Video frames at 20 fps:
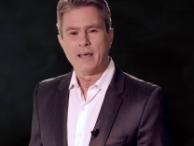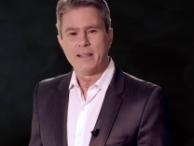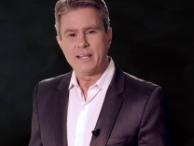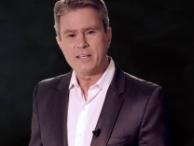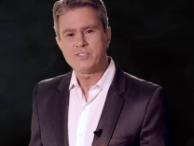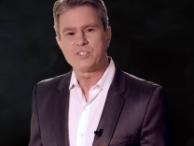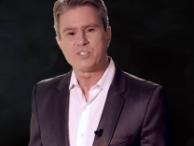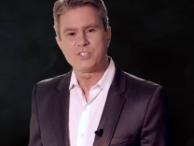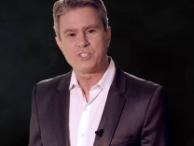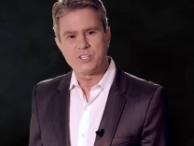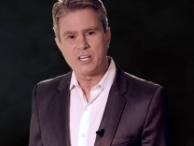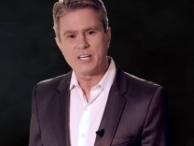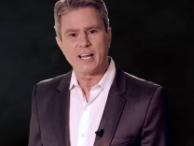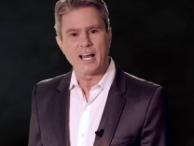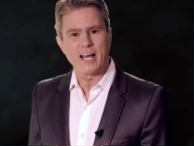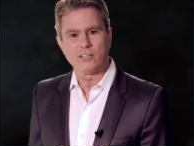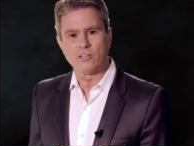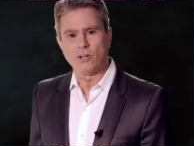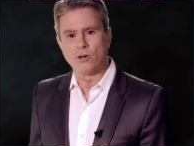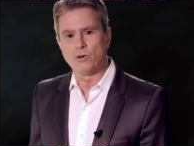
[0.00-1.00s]
this
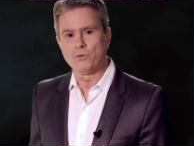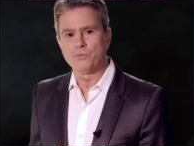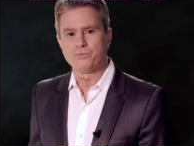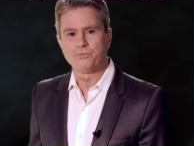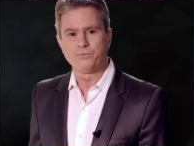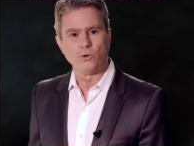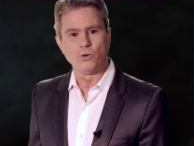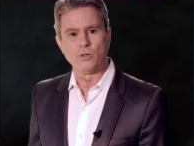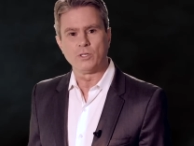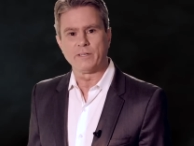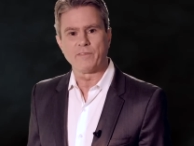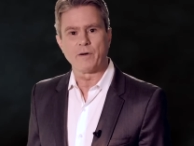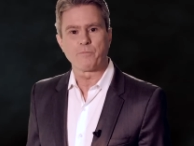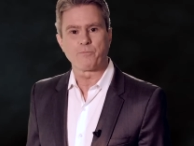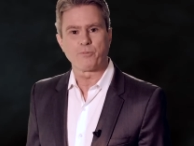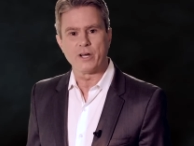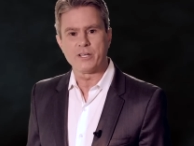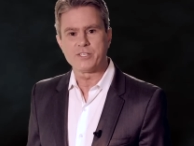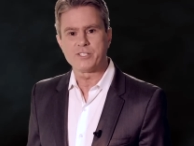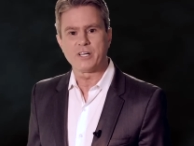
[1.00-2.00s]
senile old fool of a
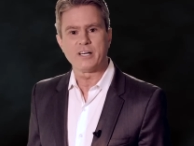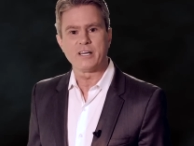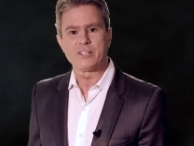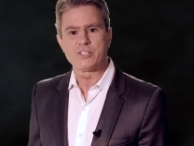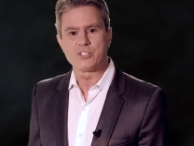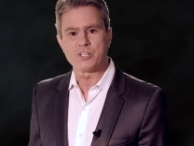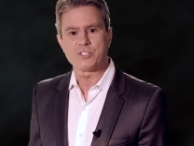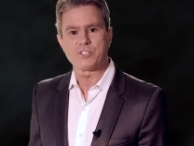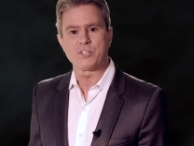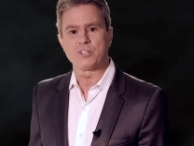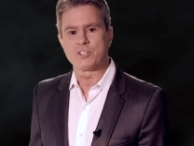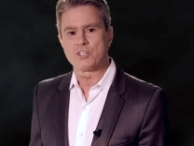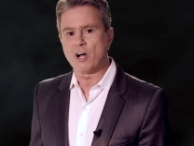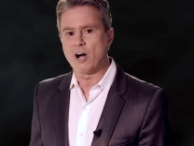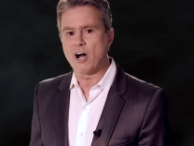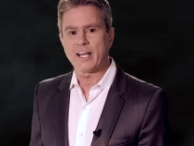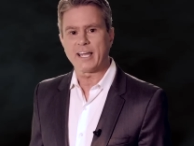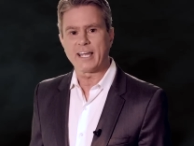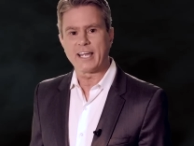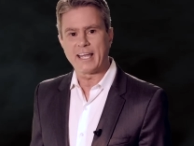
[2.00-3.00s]
president is just a
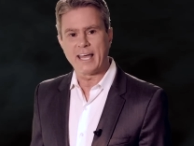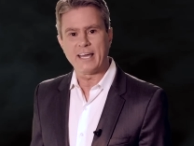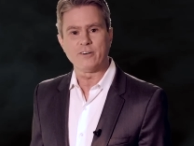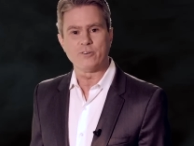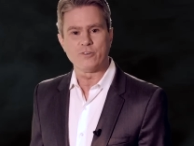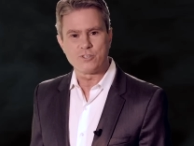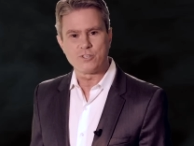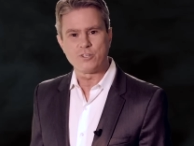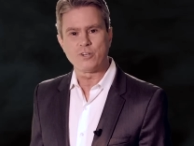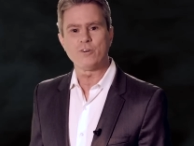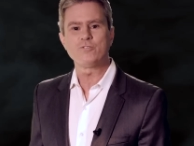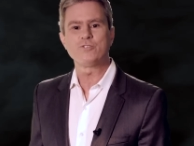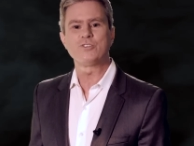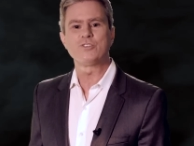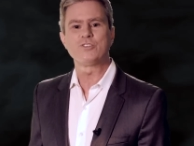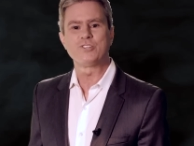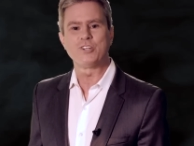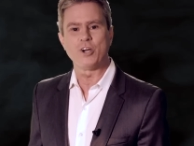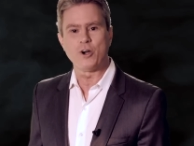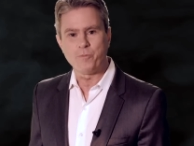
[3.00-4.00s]
talking head who's too
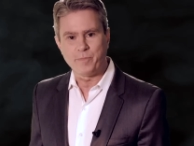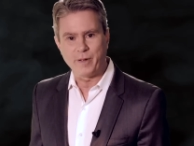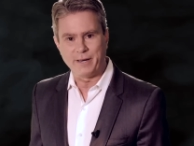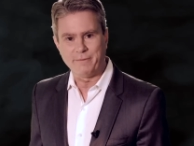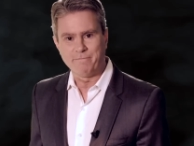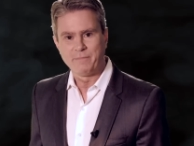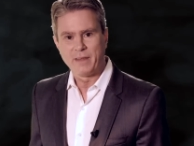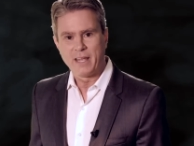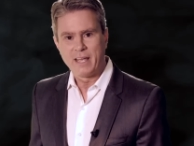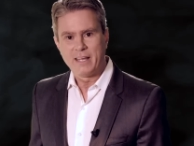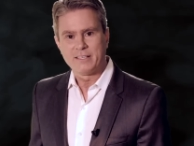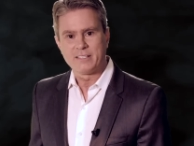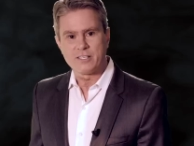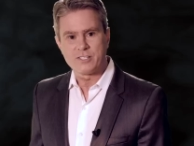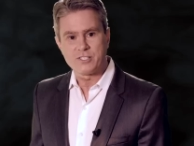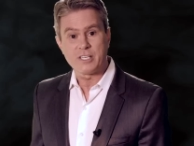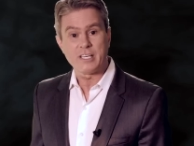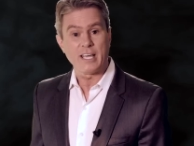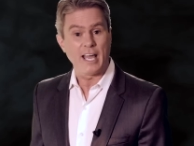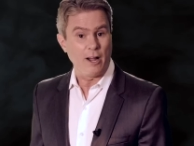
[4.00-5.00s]
stupid to
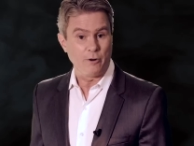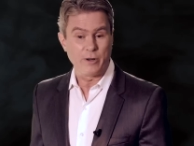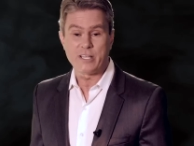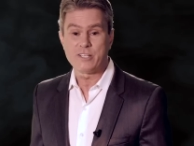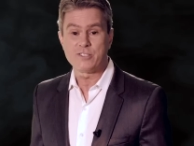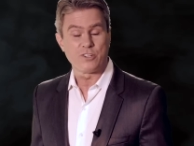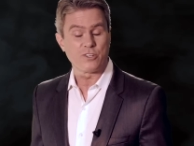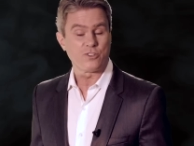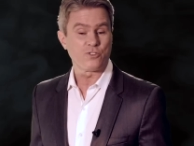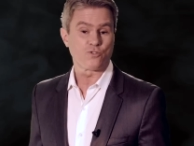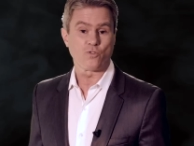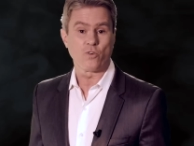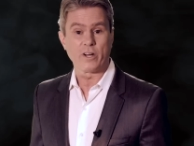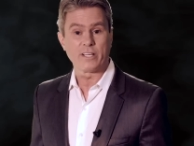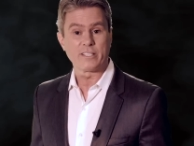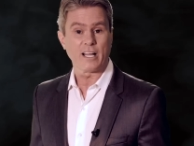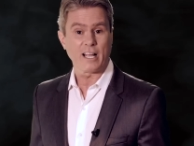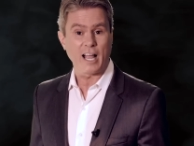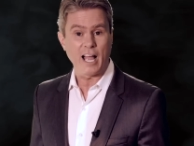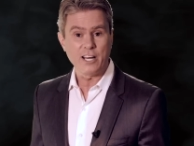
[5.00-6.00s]
see how he's
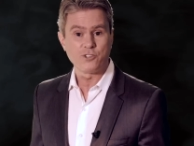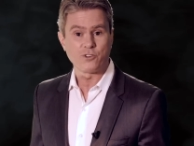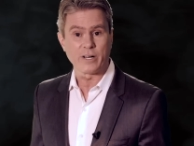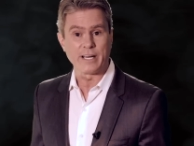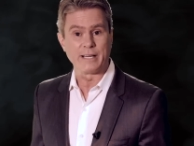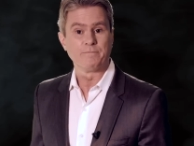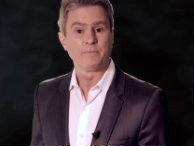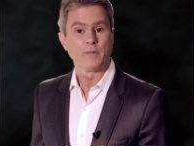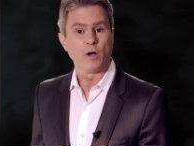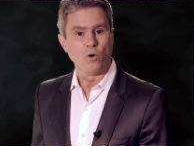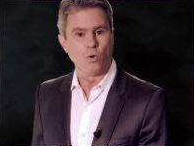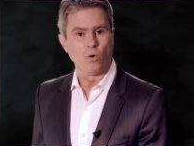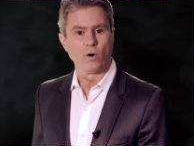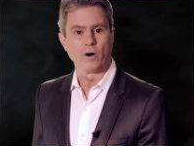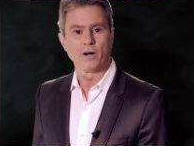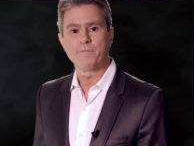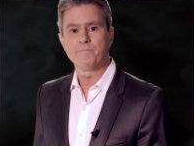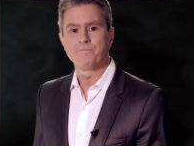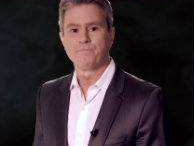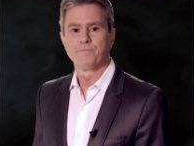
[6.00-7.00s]
destroying the country.
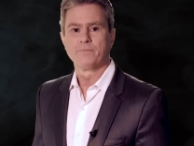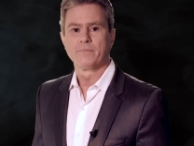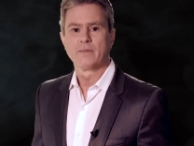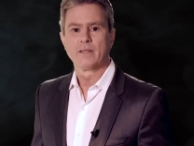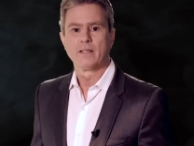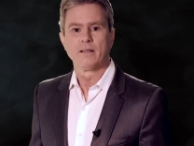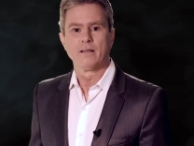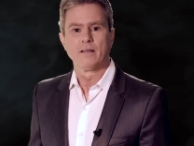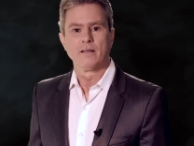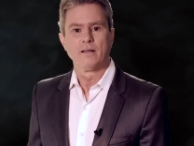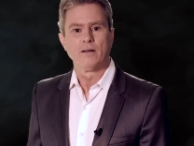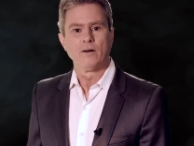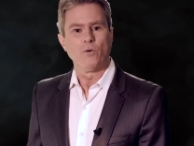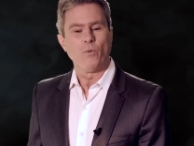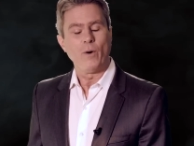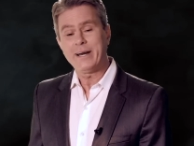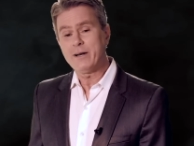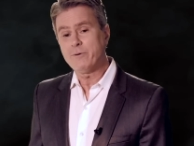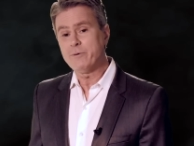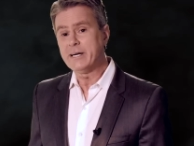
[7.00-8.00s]
Or,
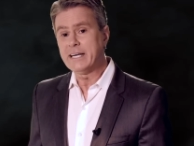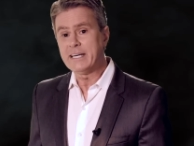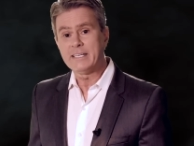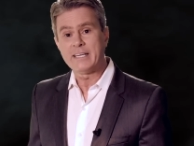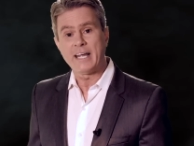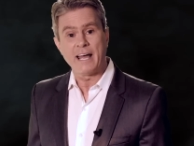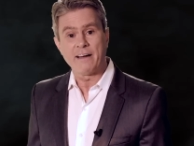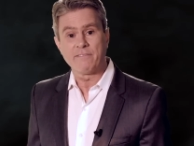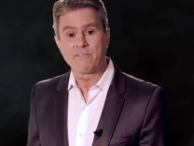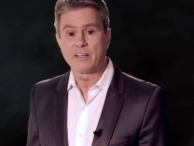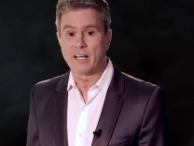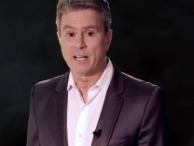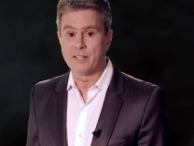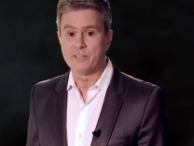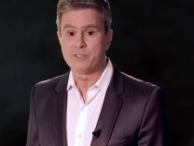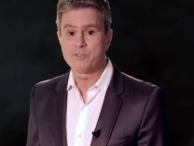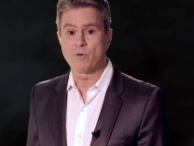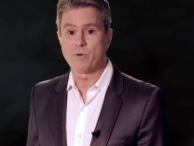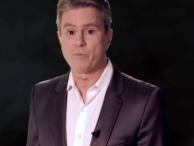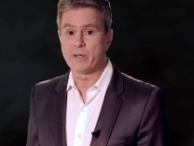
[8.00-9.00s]
why do we need to have
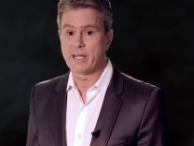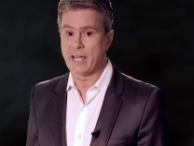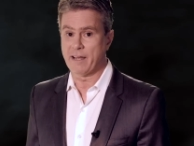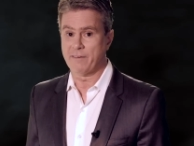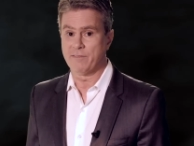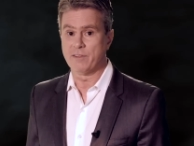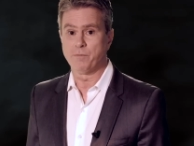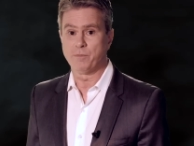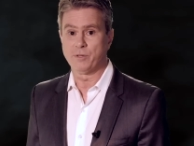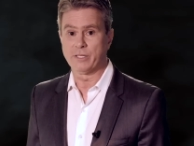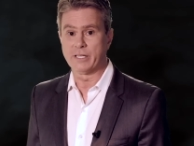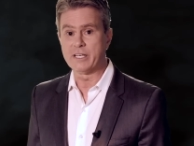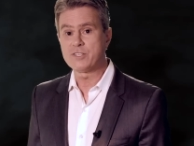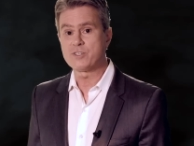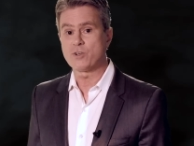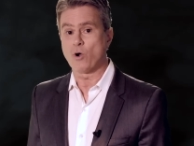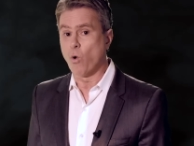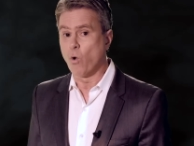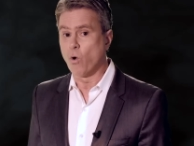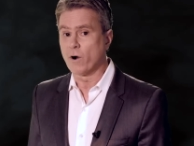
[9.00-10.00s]
guns when we have the
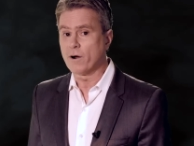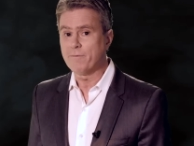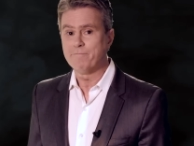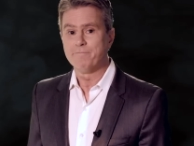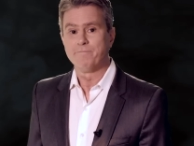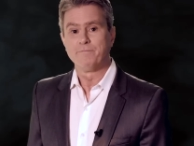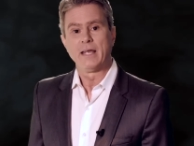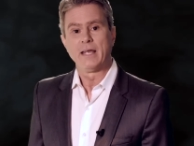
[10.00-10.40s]
police? Or,